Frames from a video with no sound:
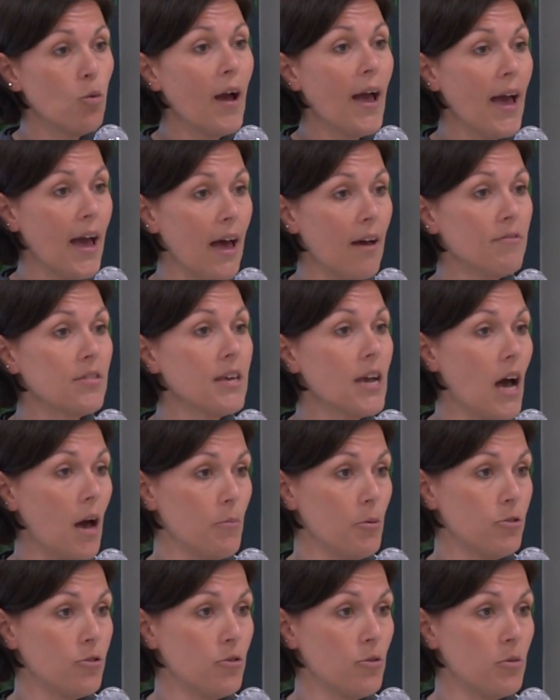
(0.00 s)
have the
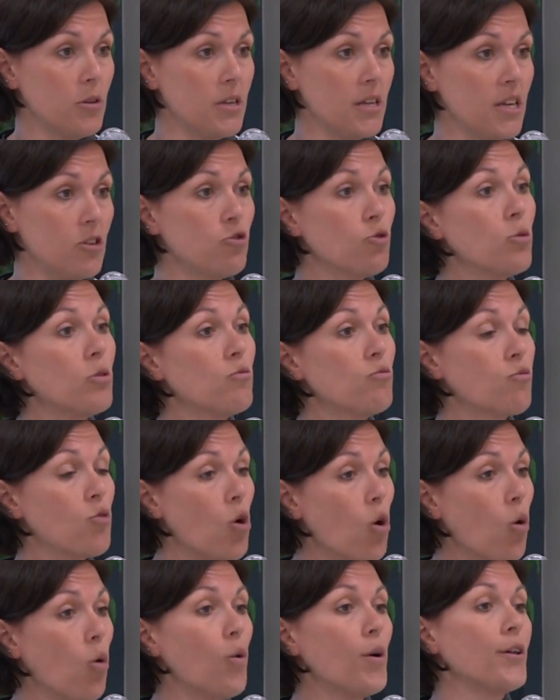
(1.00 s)
opportunity to
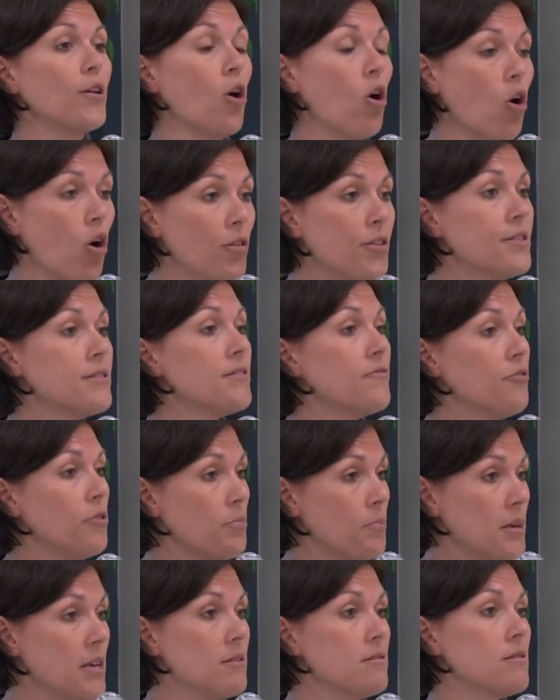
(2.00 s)
enroll in all the
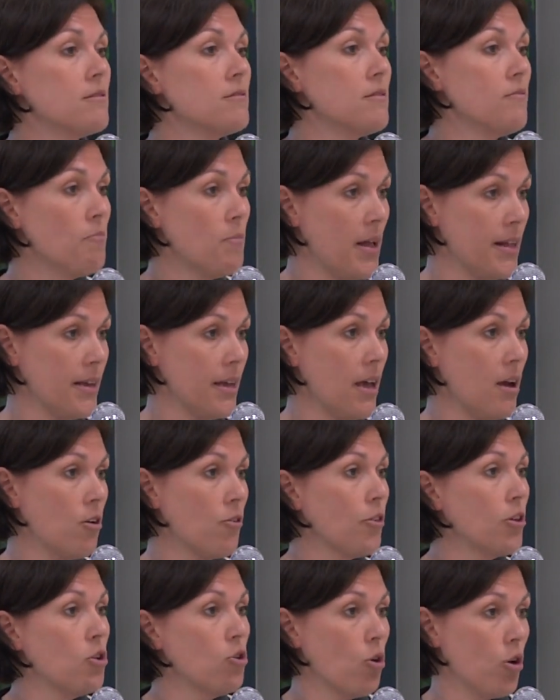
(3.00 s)
different pieces of Medicare
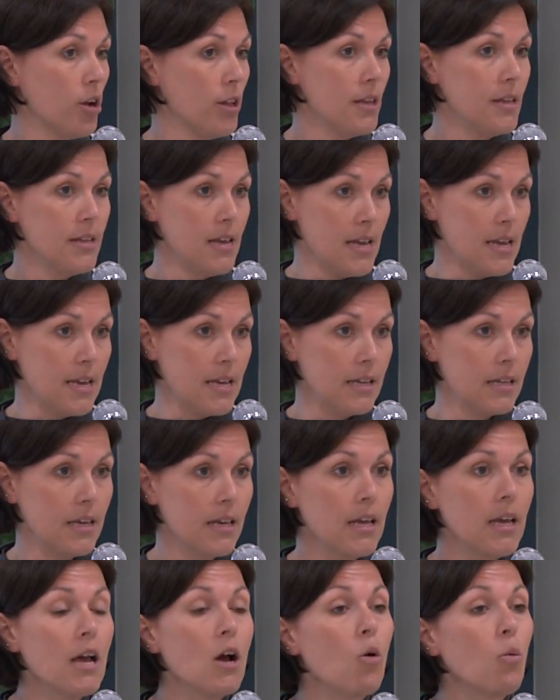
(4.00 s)
that you're going to need
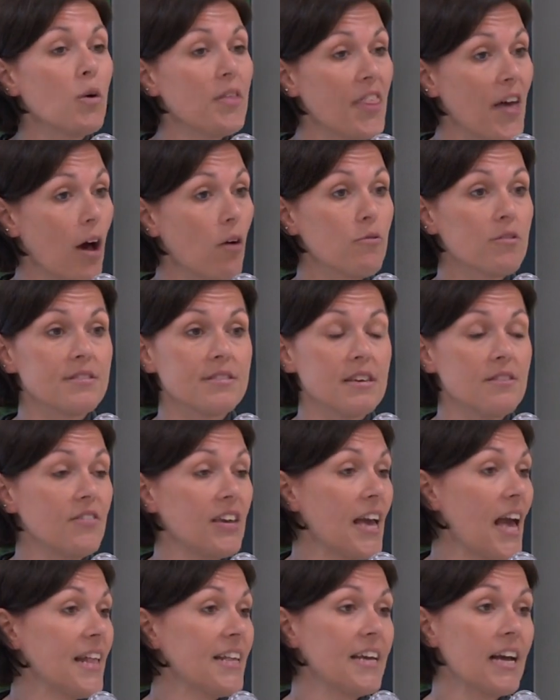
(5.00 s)
without
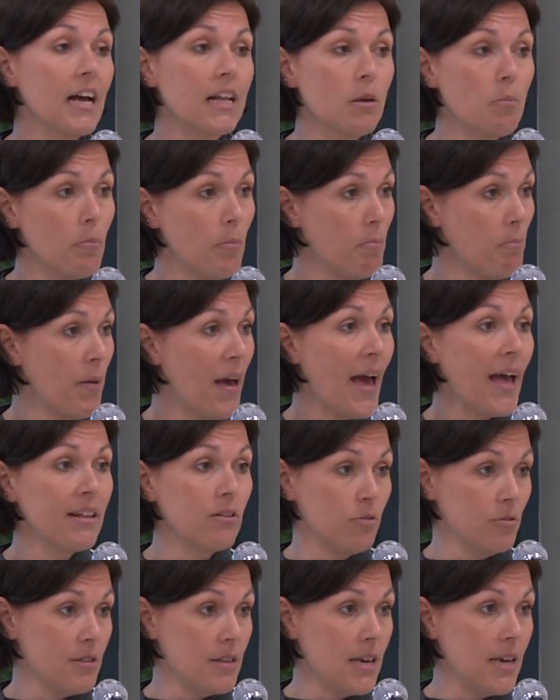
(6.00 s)
receiving any kind of
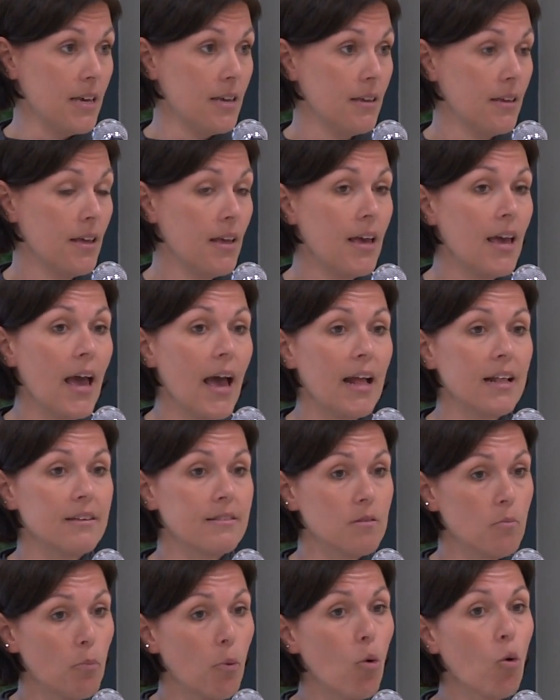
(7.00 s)
penalty. And
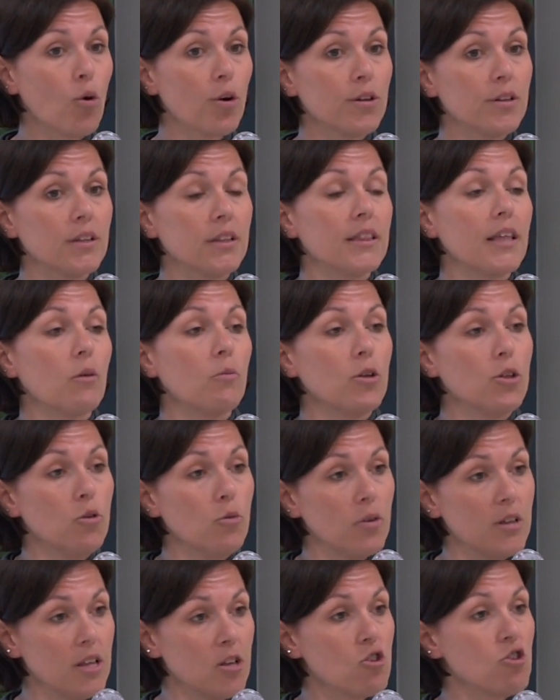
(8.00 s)
it's important that when you
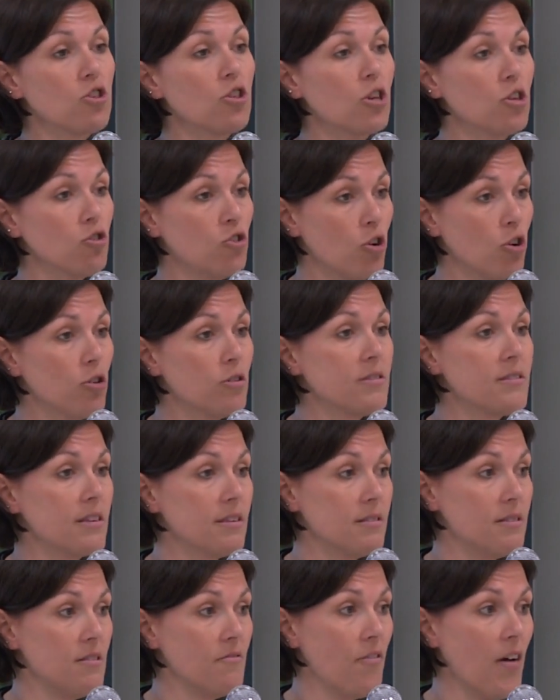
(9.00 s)
initially turn
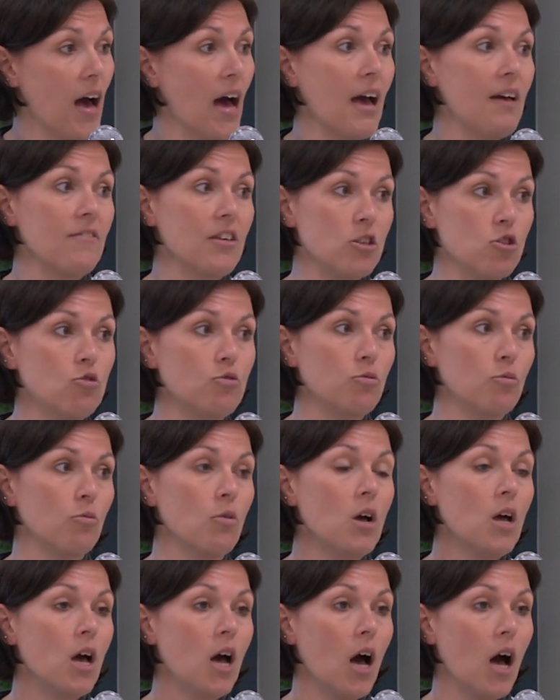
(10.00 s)
65 and you,
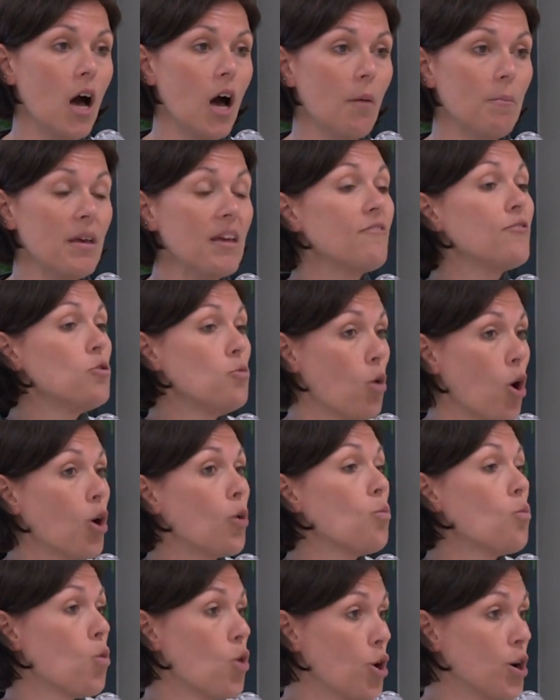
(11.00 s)
if you
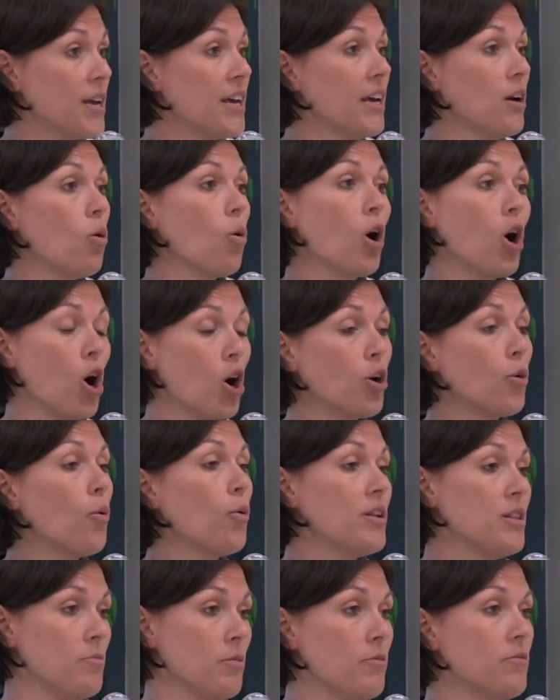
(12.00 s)
aren't working or aren't
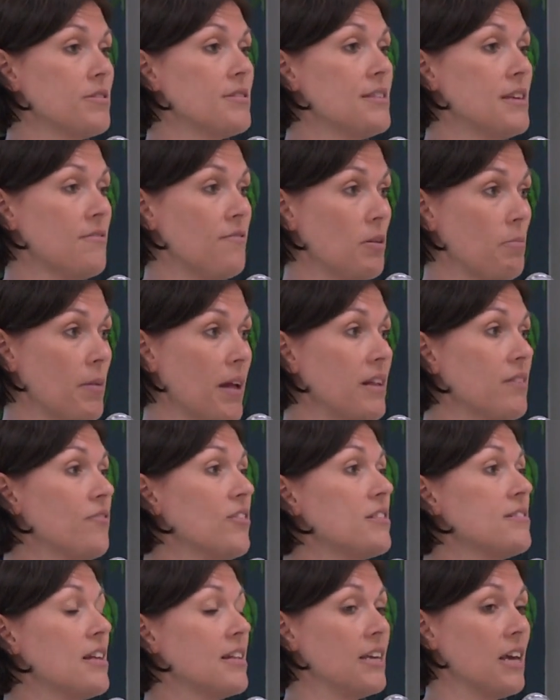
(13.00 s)
going to be receiving
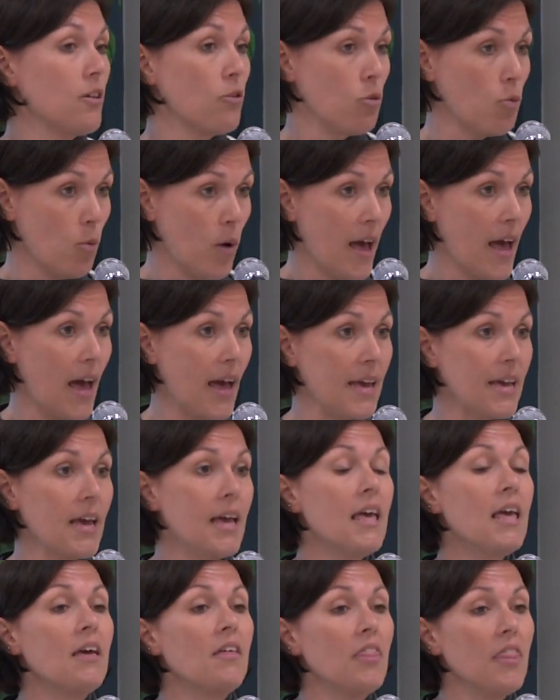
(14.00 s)
benefits any other
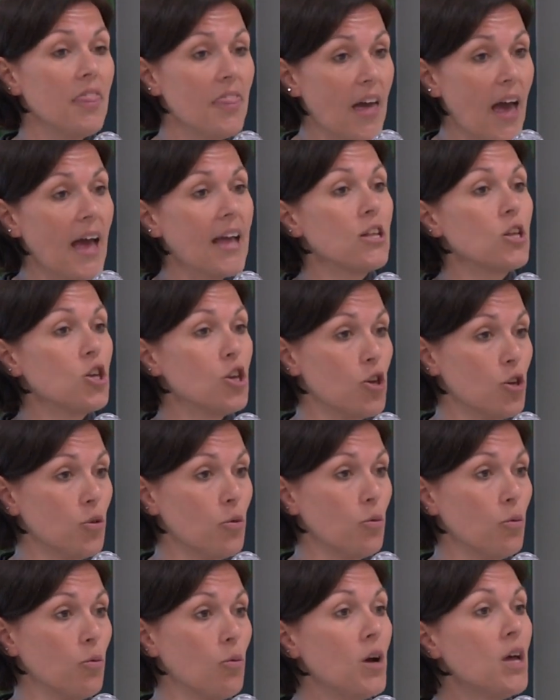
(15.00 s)
way, that
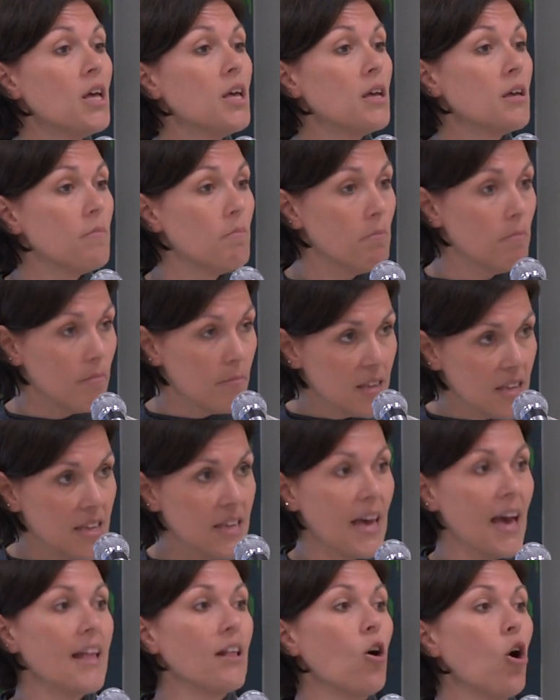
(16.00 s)
you
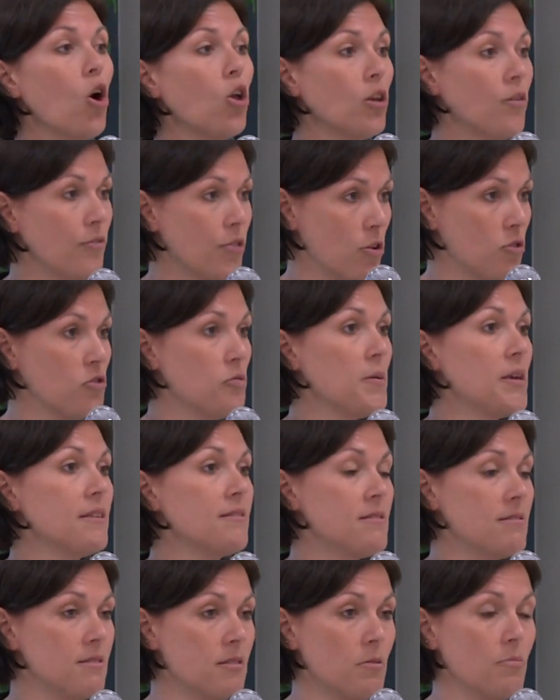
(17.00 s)
get all of those
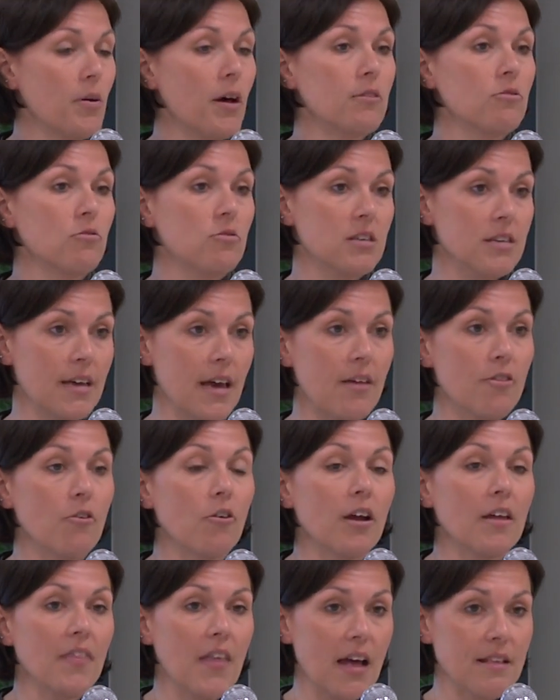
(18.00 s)
pieces of the puzzle together
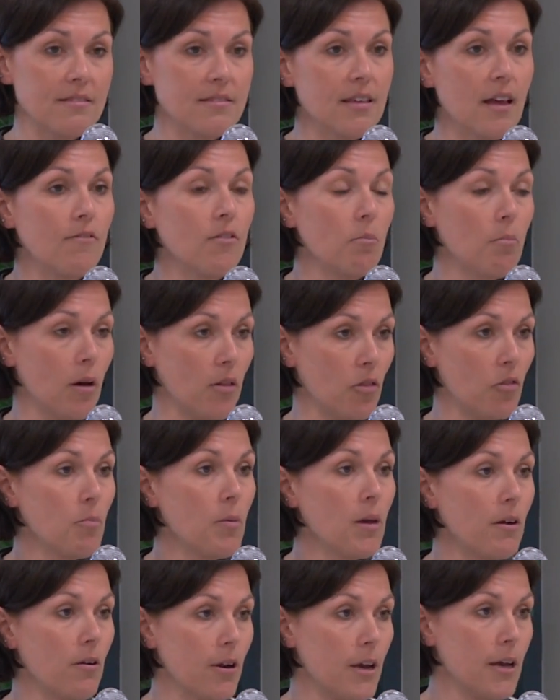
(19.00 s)
in that 7-month
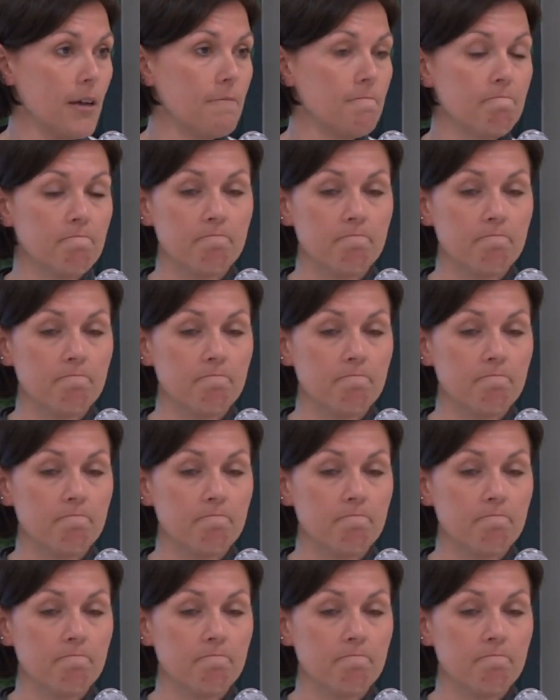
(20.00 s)
period.